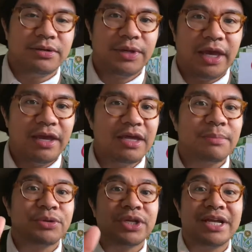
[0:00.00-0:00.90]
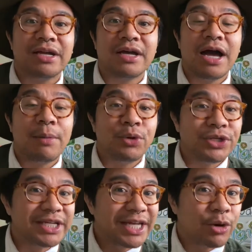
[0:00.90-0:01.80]
Okay, and I'm only
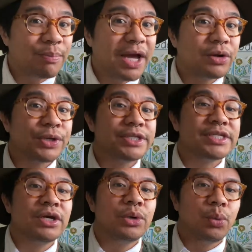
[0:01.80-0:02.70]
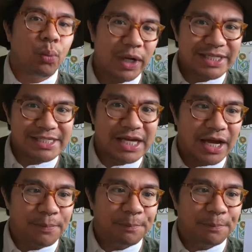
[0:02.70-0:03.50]
gonna count backwards 1 time.